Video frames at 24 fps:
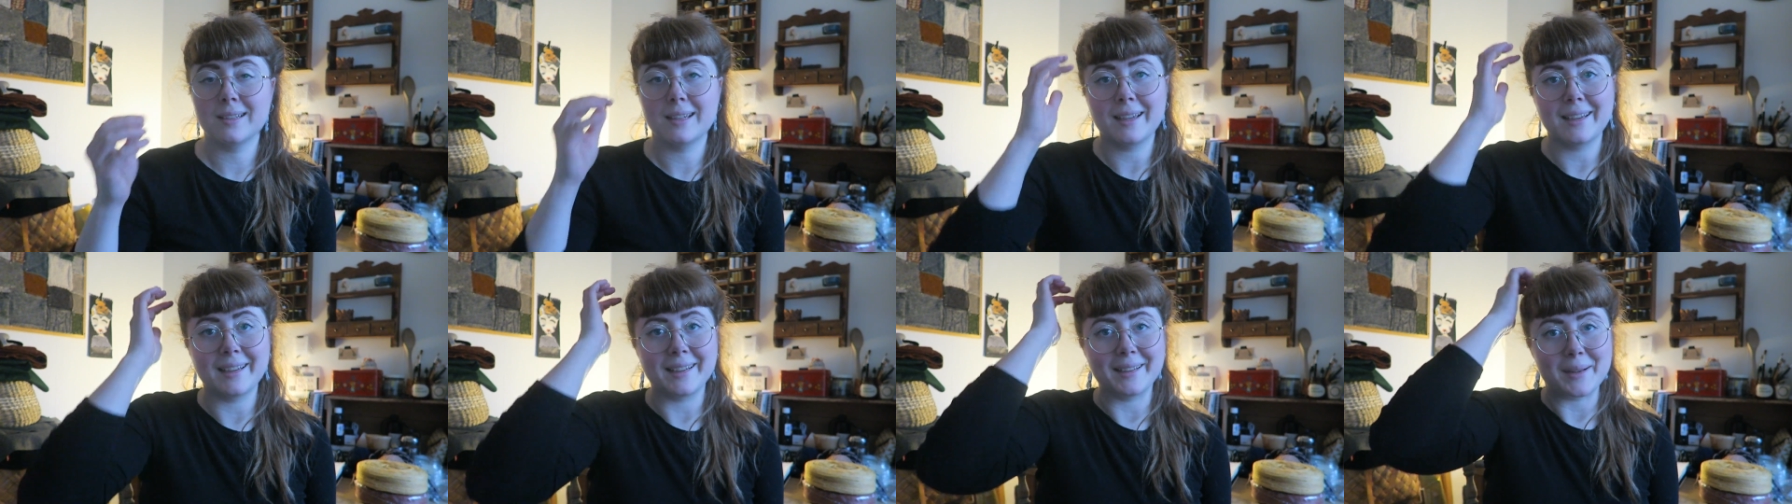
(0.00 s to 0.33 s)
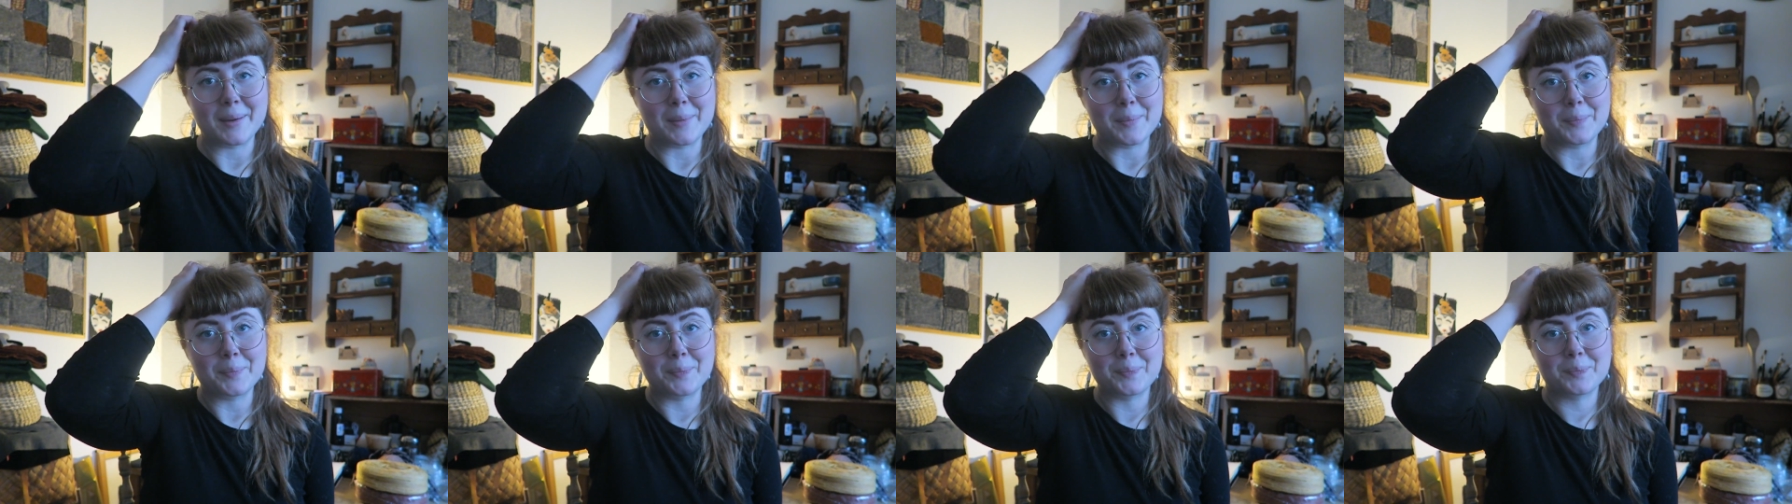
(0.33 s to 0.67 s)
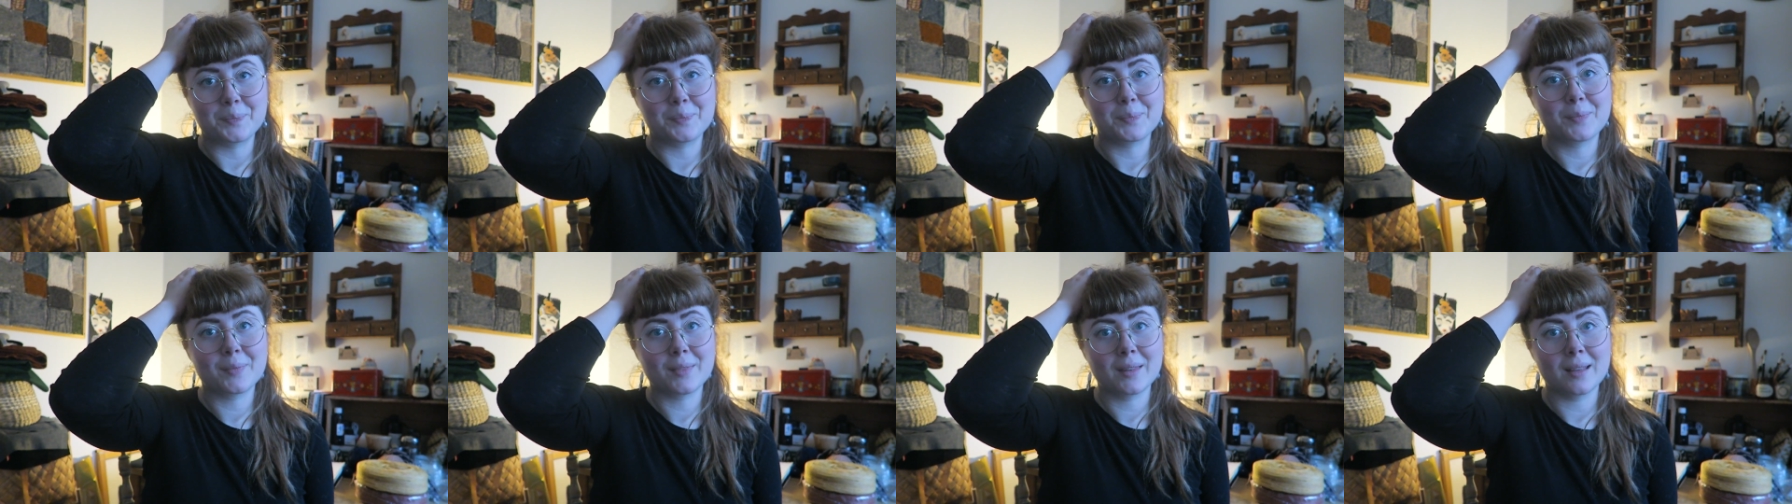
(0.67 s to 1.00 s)

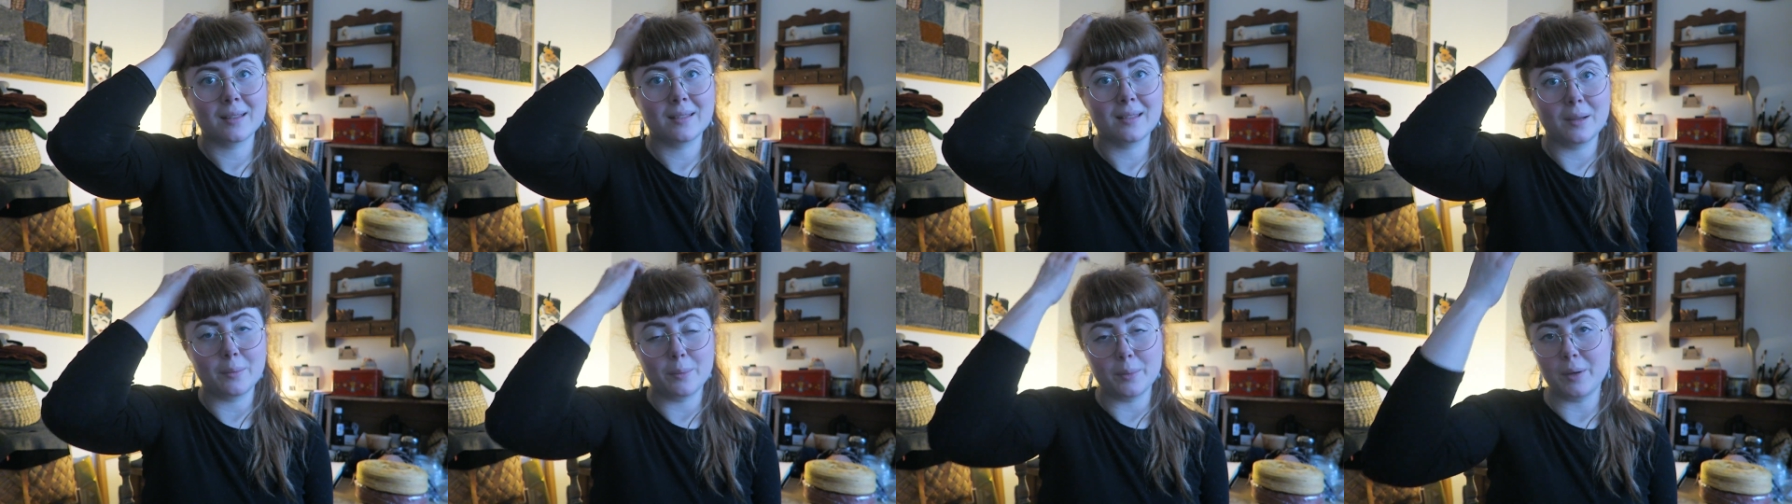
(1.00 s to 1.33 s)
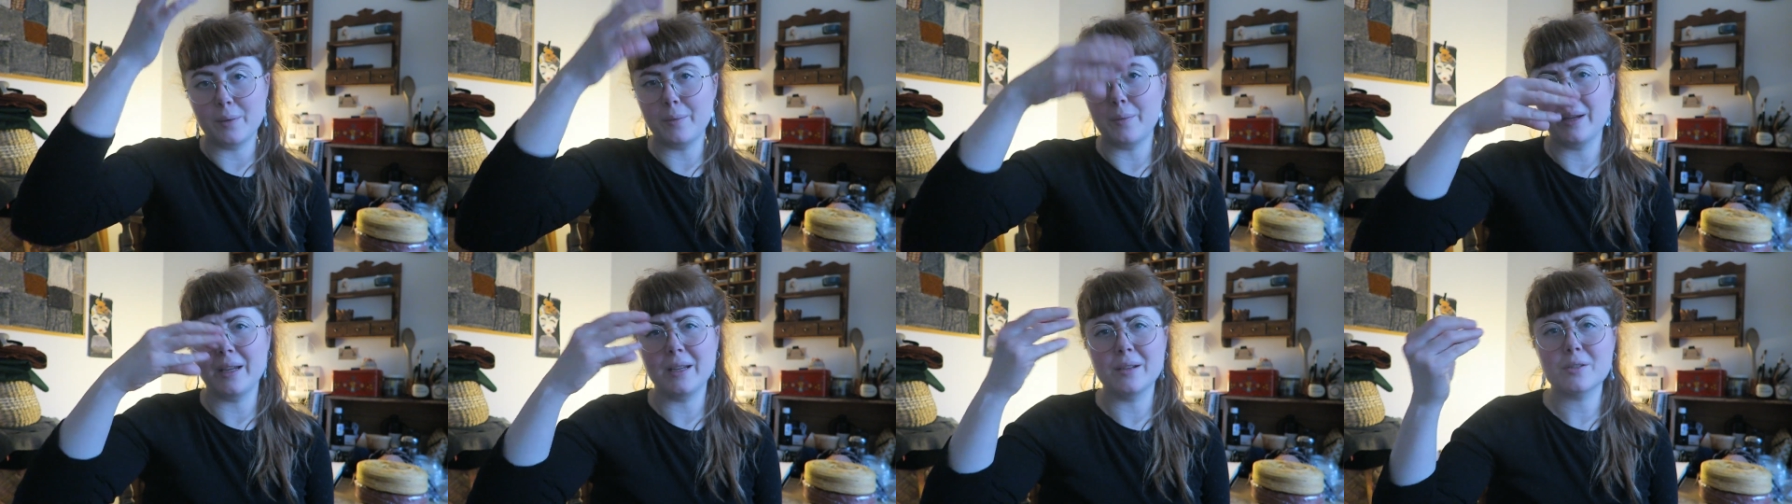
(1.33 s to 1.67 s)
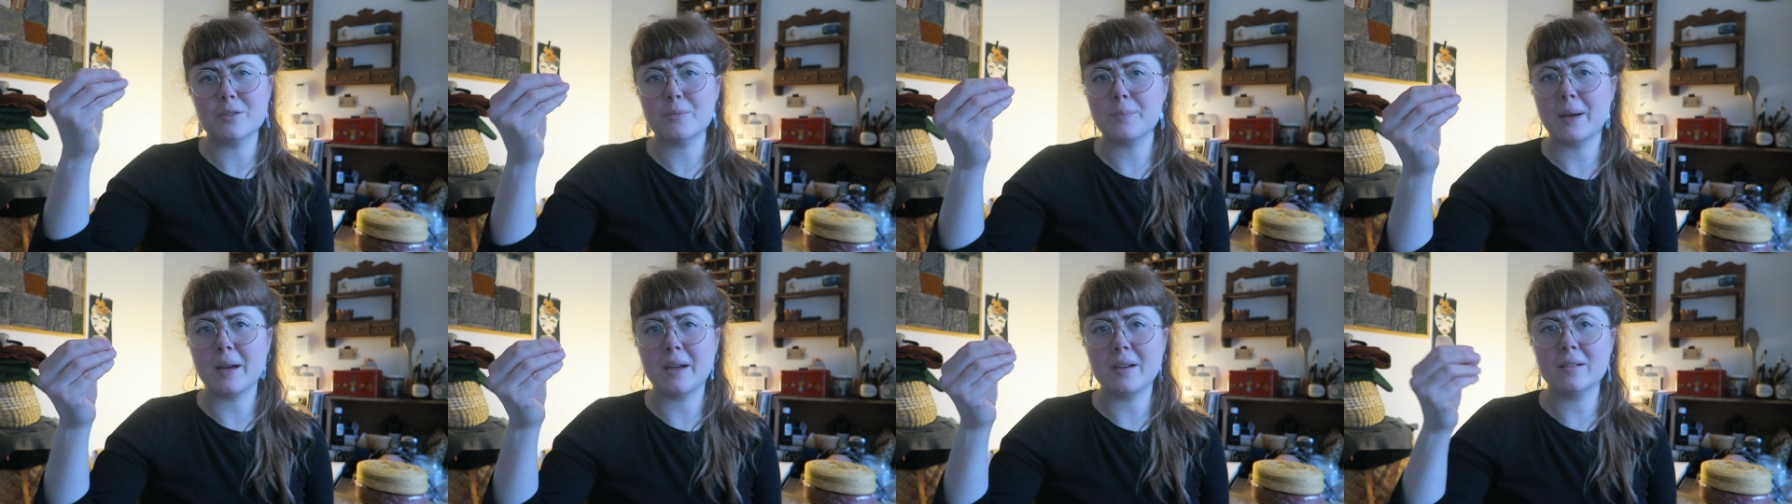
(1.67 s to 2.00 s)
the merino
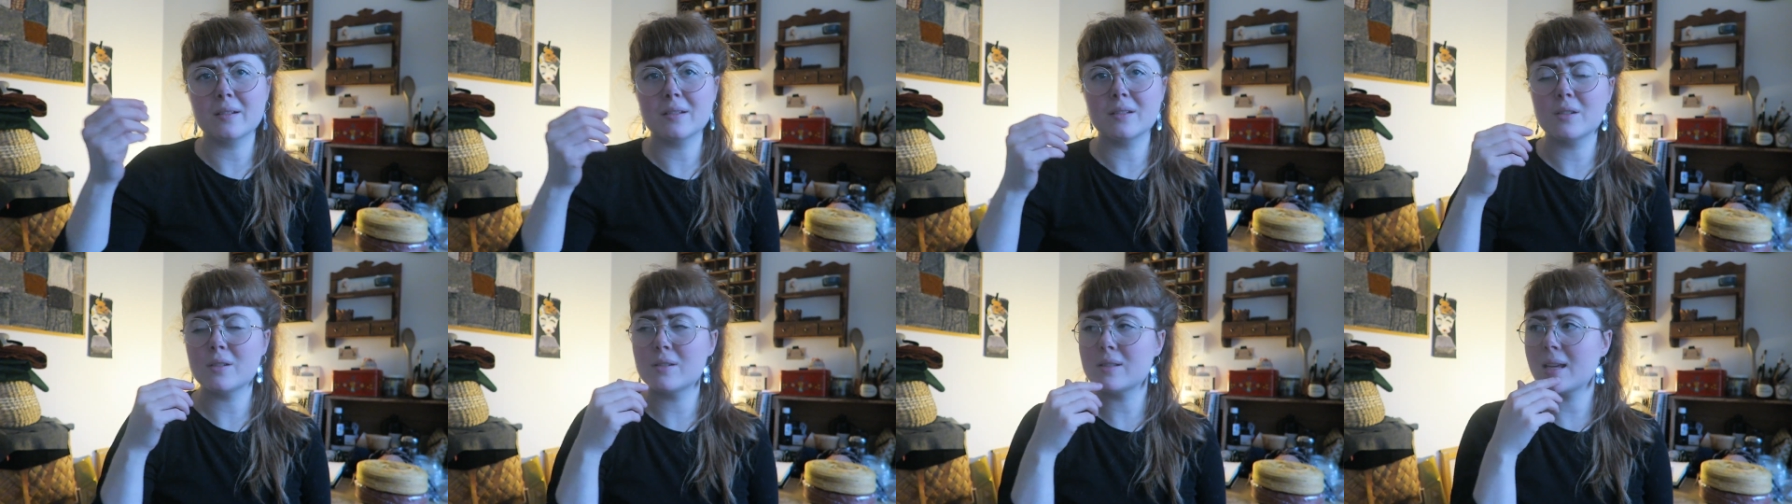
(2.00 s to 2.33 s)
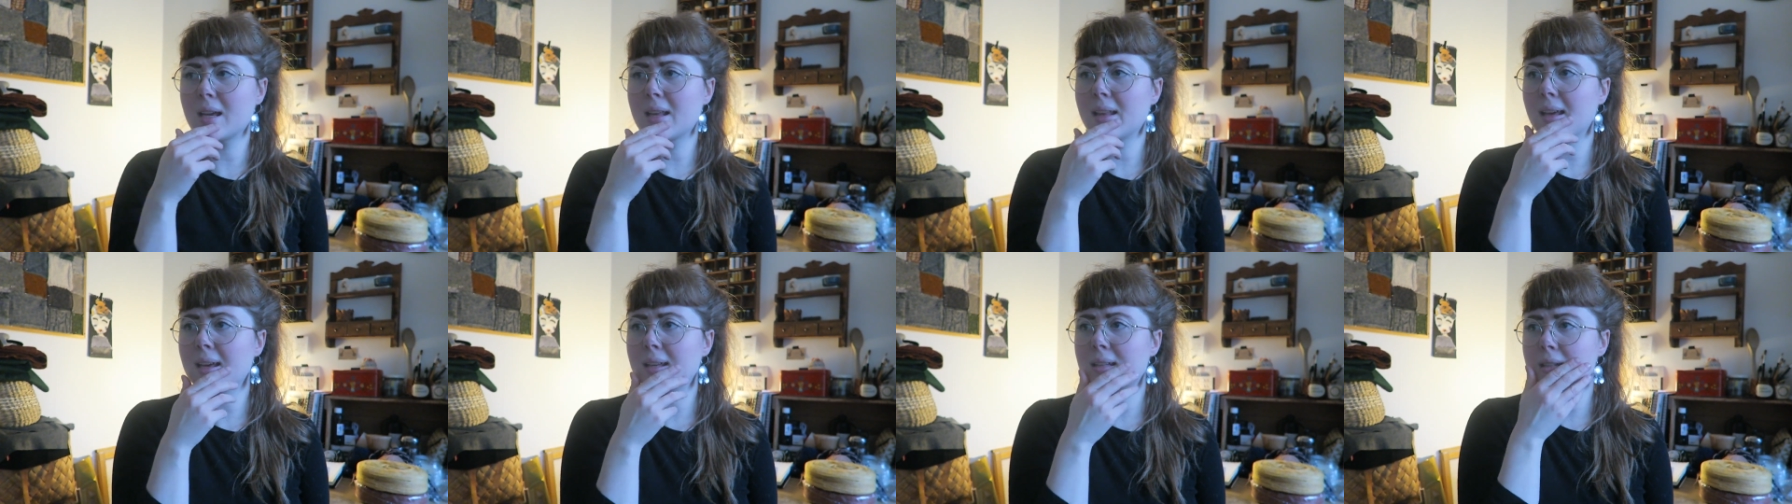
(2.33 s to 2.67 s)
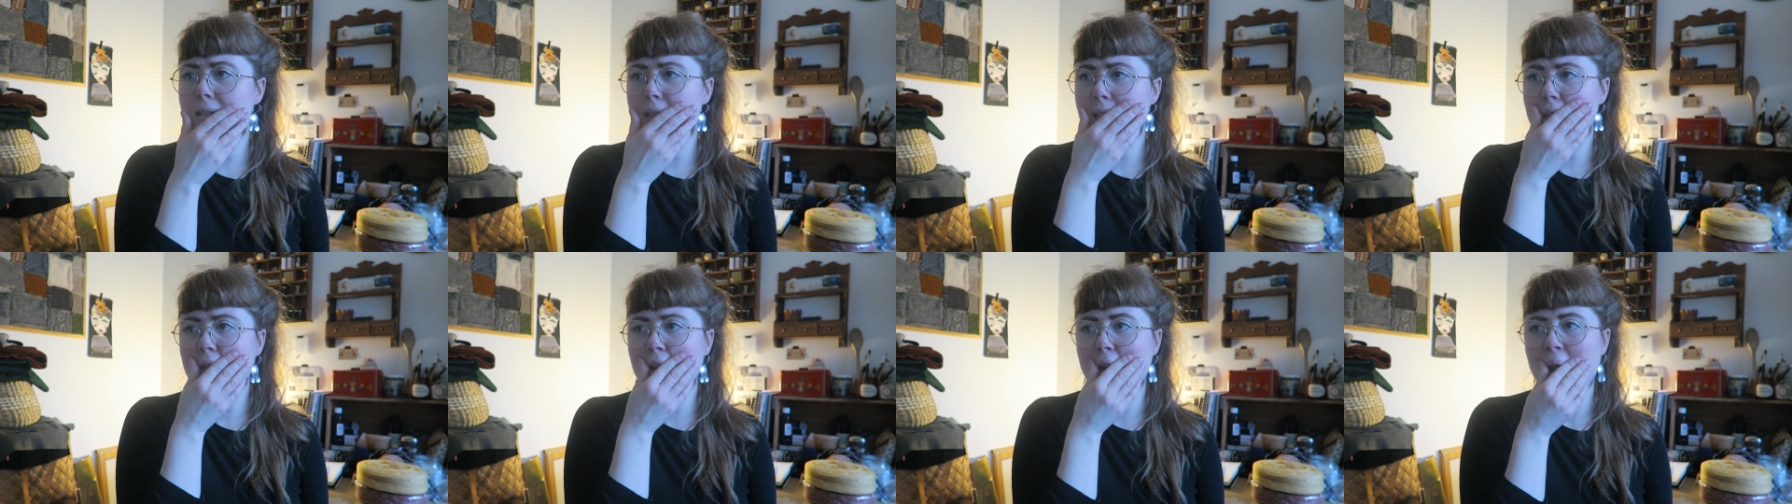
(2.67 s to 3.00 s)
spun, do you say that?